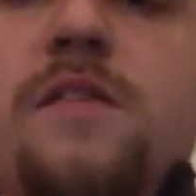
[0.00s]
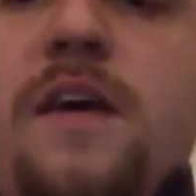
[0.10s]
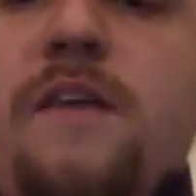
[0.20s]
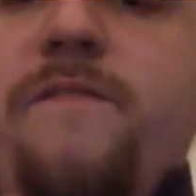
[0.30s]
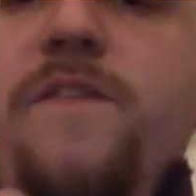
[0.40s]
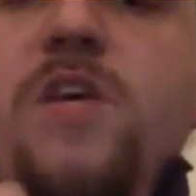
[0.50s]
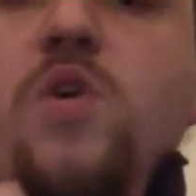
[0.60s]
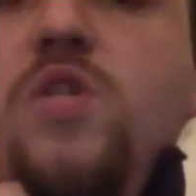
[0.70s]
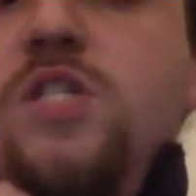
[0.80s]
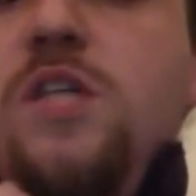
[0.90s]
If
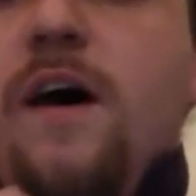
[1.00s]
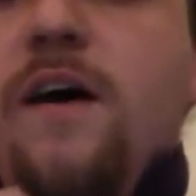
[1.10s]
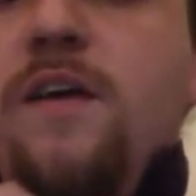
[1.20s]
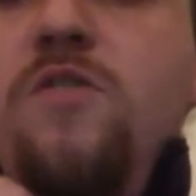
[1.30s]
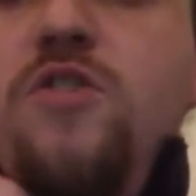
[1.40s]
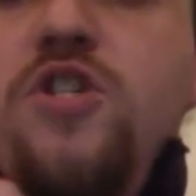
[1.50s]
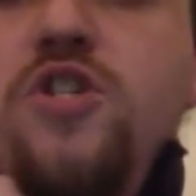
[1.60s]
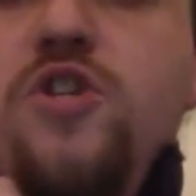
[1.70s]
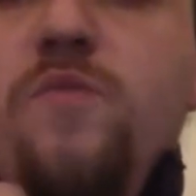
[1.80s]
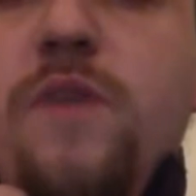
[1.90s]
you tie your
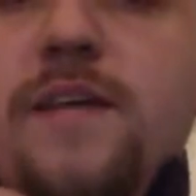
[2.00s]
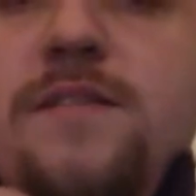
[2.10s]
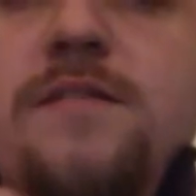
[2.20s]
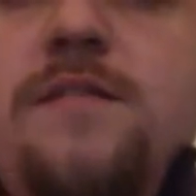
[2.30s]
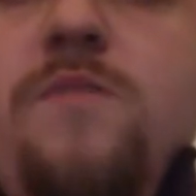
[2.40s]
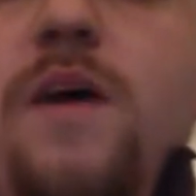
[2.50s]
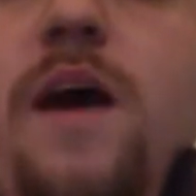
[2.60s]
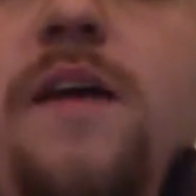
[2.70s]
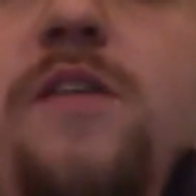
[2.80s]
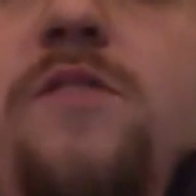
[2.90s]
shoelaces the way
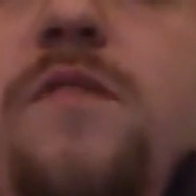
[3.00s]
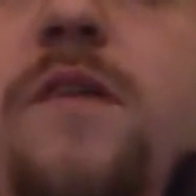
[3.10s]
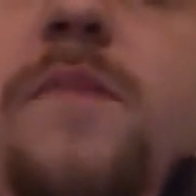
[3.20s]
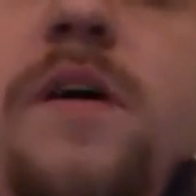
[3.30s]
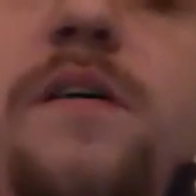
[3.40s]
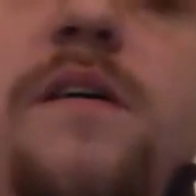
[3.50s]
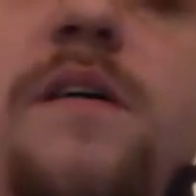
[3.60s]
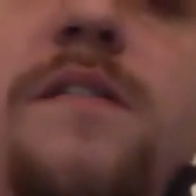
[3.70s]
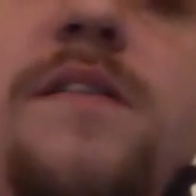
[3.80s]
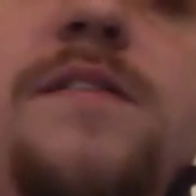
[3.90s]
I do them,
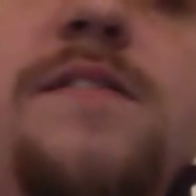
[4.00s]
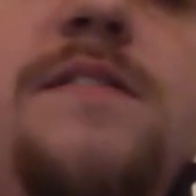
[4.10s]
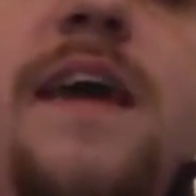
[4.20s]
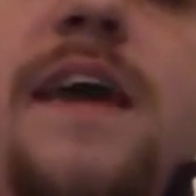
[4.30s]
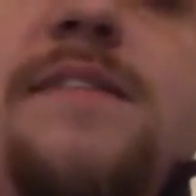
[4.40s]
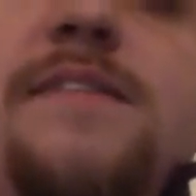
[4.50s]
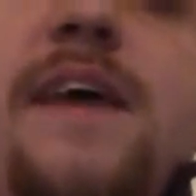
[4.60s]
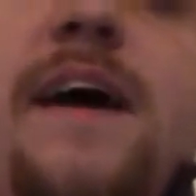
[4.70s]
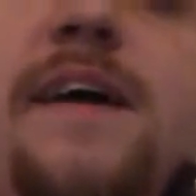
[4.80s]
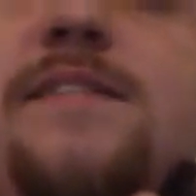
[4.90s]
this is the
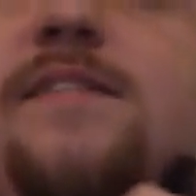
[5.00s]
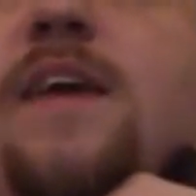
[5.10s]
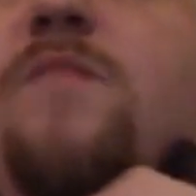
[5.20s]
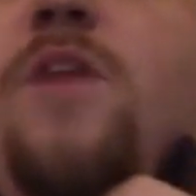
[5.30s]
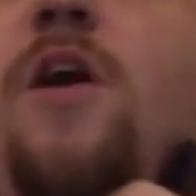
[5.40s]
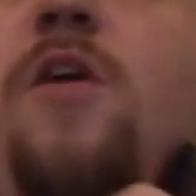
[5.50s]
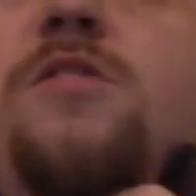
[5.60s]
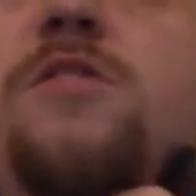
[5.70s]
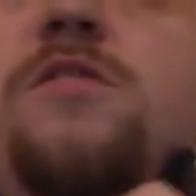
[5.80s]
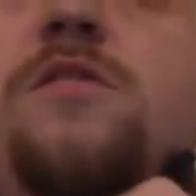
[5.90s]
exact same
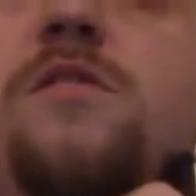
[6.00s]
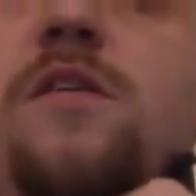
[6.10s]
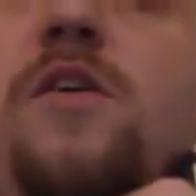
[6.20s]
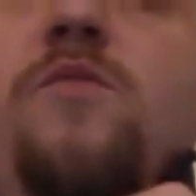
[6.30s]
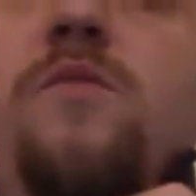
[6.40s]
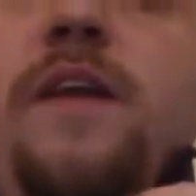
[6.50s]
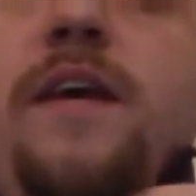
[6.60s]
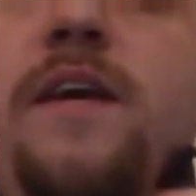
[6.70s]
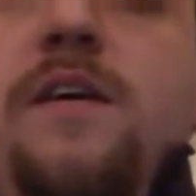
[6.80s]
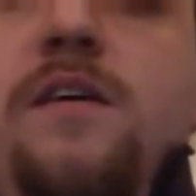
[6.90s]
knot, only